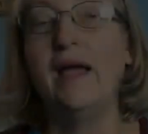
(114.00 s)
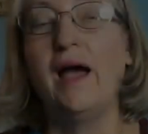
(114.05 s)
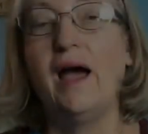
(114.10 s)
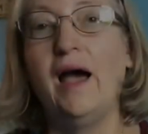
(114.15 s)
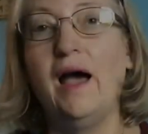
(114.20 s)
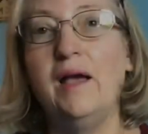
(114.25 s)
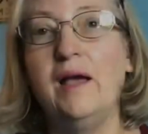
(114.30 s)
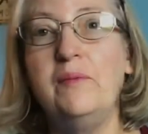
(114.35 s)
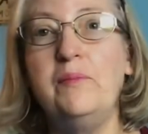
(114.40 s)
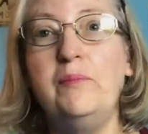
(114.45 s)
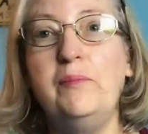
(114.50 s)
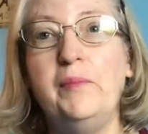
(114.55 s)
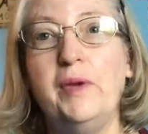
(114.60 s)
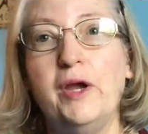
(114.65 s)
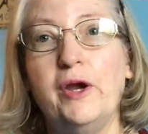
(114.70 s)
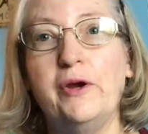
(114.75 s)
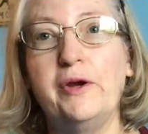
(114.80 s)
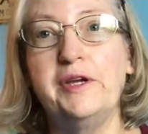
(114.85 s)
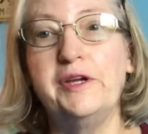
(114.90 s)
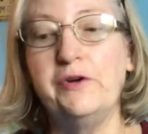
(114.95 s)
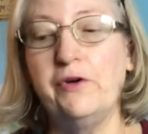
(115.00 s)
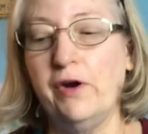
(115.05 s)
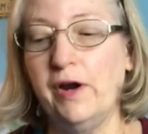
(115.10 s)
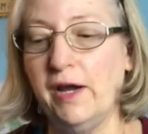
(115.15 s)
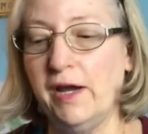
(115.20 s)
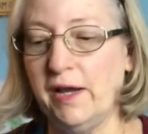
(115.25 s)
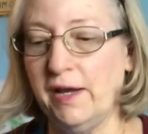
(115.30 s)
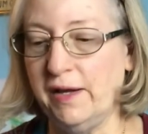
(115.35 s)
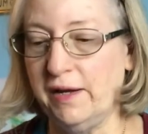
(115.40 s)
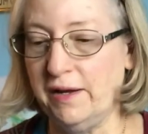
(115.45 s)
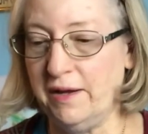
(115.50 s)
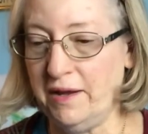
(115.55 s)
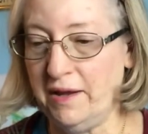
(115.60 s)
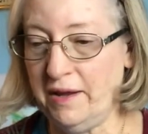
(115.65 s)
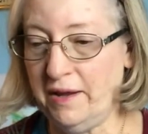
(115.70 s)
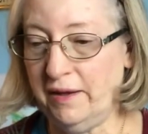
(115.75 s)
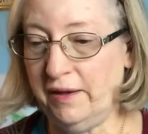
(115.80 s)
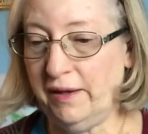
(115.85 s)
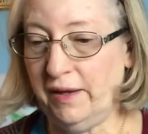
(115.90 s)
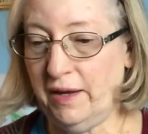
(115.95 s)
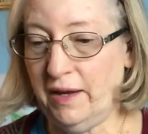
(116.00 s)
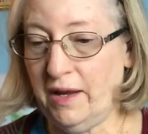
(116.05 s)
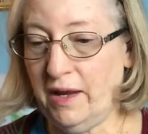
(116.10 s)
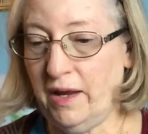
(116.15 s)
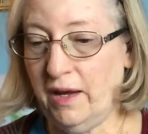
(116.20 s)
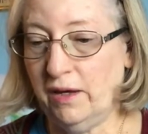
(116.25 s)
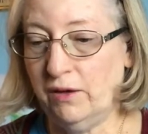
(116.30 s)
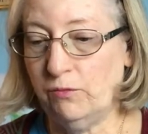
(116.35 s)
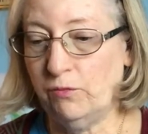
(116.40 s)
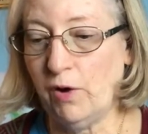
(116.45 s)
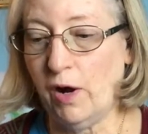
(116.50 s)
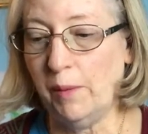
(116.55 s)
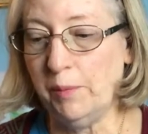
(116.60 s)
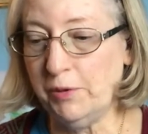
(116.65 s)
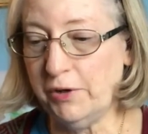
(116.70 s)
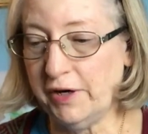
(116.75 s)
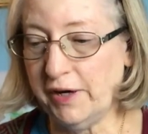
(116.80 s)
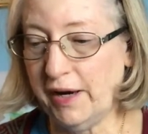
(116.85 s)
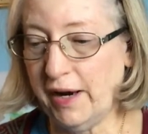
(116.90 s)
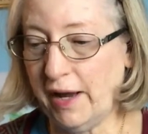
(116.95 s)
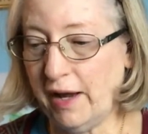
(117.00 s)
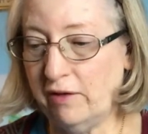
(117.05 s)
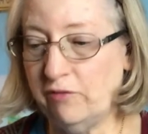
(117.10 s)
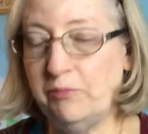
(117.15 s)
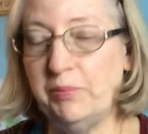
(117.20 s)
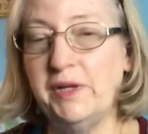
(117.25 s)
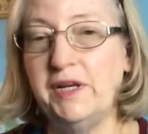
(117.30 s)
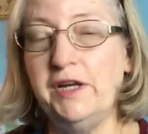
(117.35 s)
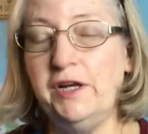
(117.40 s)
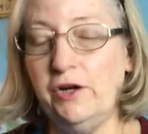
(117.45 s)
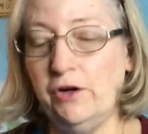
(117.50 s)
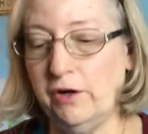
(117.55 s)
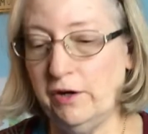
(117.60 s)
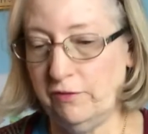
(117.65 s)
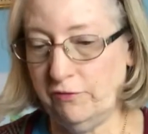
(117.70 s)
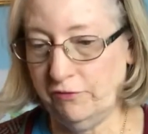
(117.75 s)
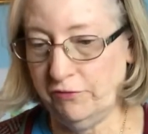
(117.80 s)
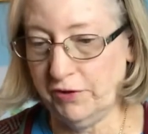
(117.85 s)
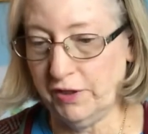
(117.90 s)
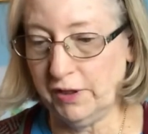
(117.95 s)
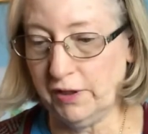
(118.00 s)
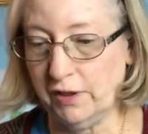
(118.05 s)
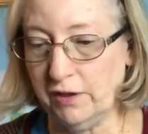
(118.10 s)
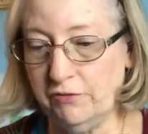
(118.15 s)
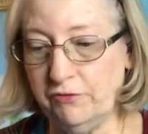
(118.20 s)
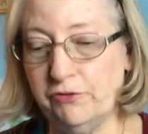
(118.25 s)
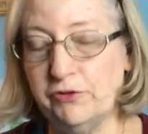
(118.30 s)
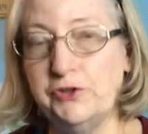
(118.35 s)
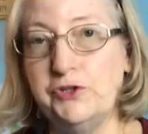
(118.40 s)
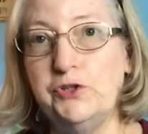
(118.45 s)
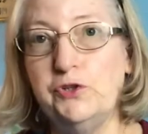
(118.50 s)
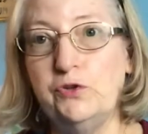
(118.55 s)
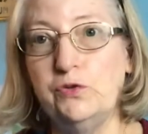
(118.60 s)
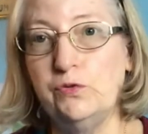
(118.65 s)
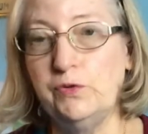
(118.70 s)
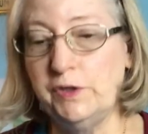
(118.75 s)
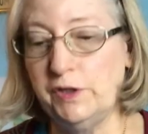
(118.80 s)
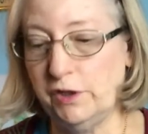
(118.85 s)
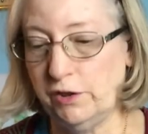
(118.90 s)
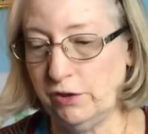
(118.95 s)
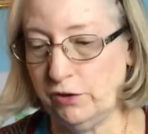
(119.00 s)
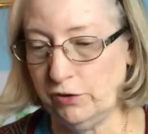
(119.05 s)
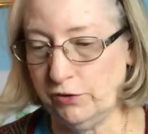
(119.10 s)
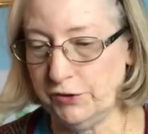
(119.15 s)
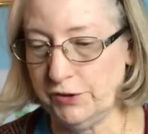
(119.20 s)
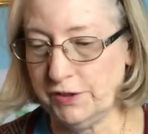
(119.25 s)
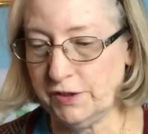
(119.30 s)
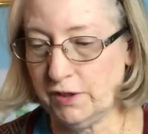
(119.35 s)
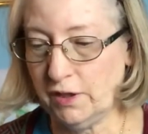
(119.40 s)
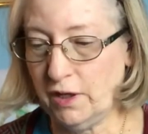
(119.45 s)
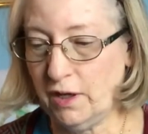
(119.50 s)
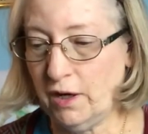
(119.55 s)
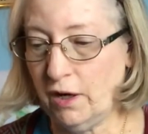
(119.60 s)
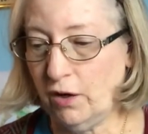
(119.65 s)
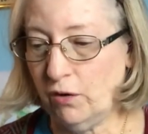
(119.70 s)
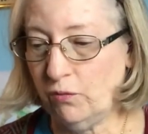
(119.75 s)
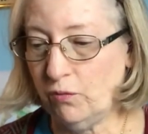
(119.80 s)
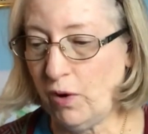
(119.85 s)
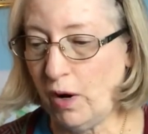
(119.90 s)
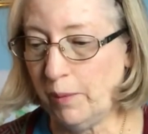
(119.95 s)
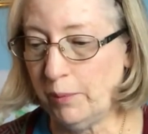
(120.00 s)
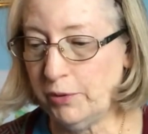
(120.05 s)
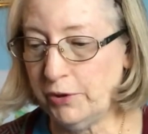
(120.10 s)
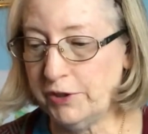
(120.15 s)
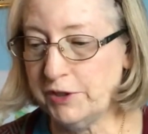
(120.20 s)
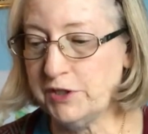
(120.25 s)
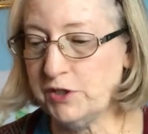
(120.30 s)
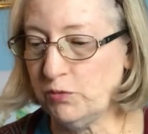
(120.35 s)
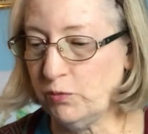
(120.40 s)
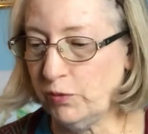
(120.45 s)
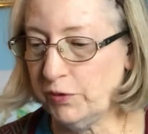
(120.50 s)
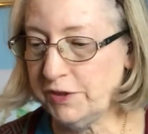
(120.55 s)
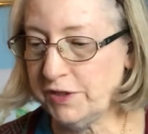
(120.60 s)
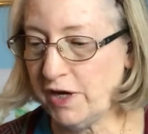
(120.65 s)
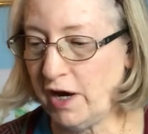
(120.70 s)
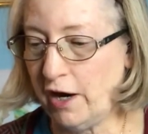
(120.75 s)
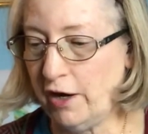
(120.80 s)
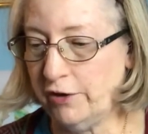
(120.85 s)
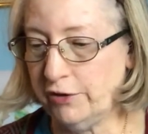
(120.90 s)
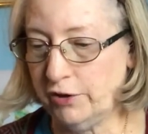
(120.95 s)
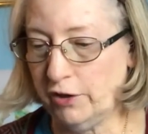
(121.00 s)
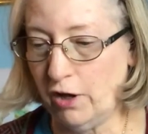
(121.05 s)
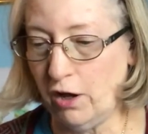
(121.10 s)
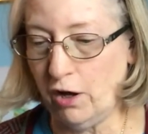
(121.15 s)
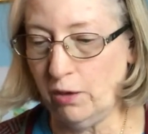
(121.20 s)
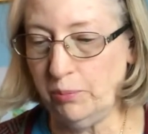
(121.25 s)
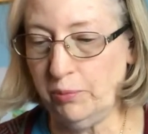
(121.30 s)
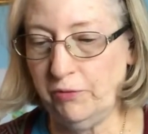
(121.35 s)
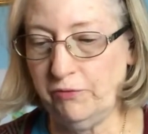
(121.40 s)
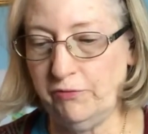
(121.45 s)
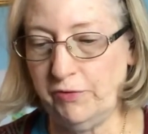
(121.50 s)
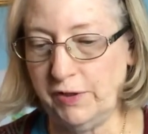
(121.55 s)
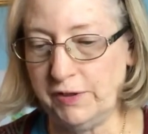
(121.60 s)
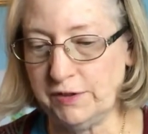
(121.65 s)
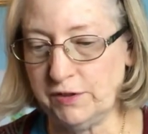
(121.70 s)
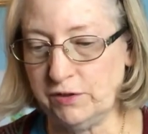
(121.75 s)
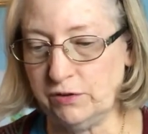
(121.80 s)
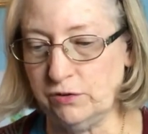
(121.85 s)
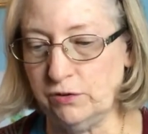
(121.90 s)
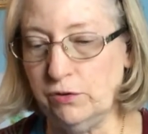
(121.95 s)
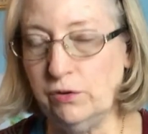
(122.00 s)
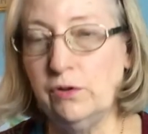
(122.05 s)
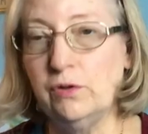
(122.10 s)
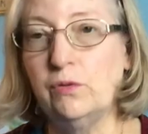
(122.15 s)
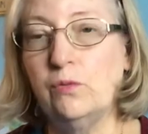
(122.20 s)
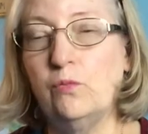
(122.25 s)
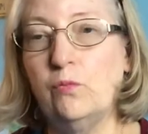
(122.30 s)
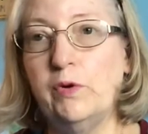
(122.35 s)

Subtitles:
I'm Mary Gray. Robert and I have been here at Villa for 2 years. Robert is a retired law professor. We